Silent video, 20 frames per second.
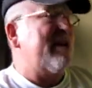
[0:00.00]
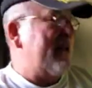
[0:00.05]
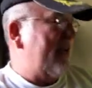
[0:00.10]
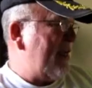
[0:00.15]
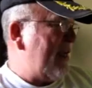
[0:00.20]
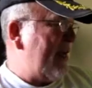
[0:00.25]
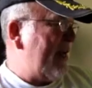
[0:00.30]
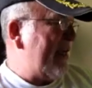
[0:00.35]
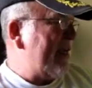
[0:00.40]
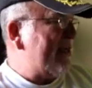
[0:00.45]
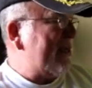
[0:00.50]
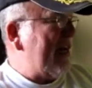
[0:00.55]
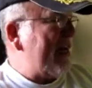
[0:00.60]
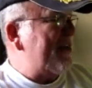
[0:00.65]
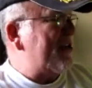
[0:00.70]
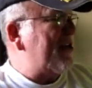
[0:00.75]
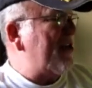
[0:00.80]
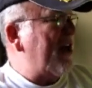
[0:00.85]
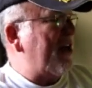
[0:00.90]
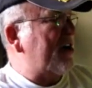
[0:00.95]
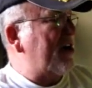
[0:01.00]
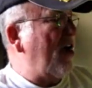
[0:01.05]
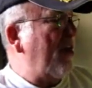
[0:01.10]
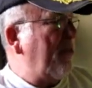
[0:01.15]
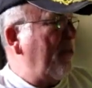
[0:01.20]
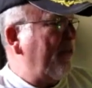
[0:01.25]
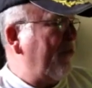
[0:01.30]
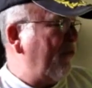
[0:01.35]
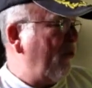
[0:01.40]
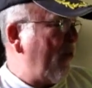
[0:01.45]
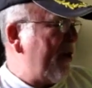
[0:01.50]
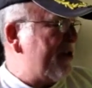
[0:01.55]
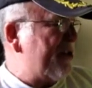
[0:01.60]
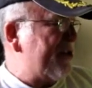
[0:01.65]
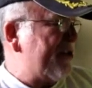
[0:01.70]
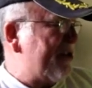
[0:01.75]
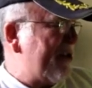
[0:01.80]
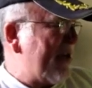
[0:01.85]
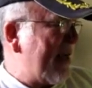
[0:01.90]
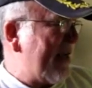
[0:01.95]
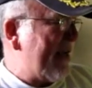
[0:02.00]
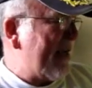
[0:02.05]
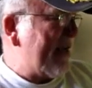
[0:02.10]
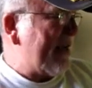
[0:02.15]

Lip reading: He's got a couple voyages, and I